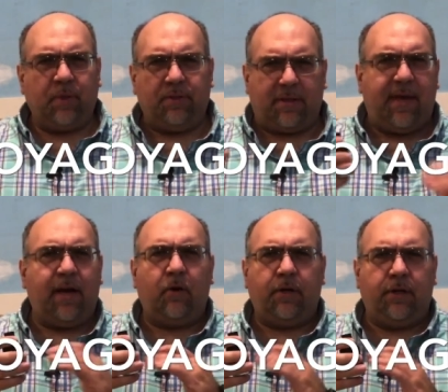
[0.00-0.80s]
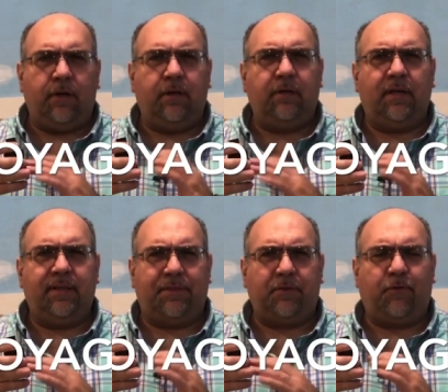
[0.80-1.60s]
the carrier
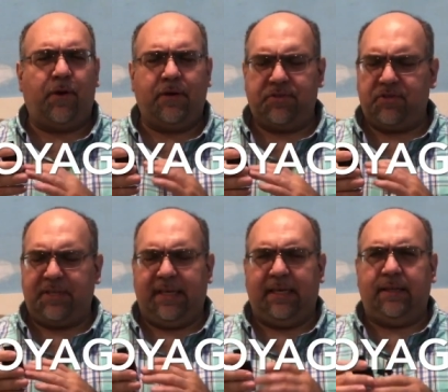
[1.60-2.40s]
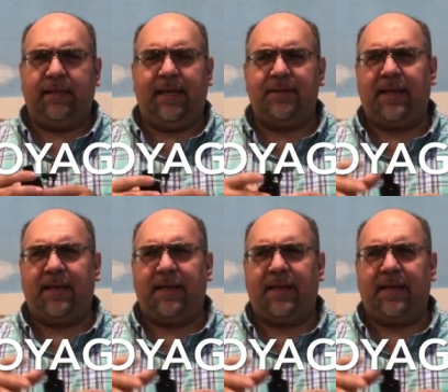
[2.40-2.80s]
that the fragrance is in. It